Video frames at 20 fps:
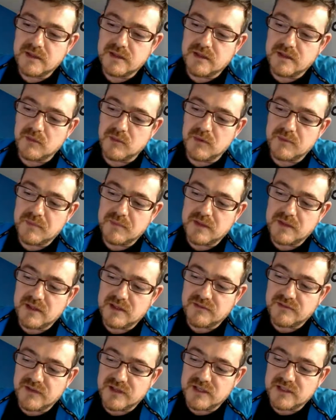
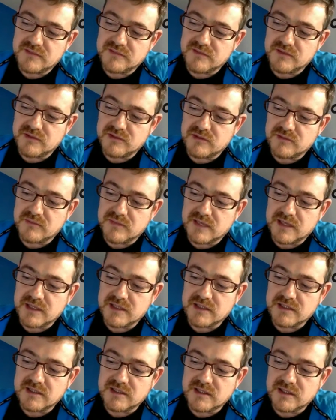interface for
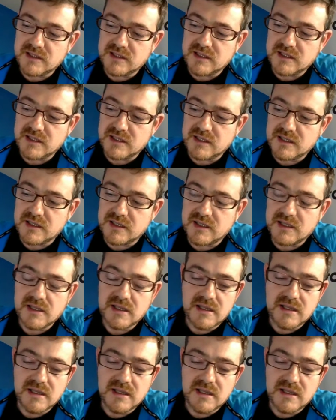managing the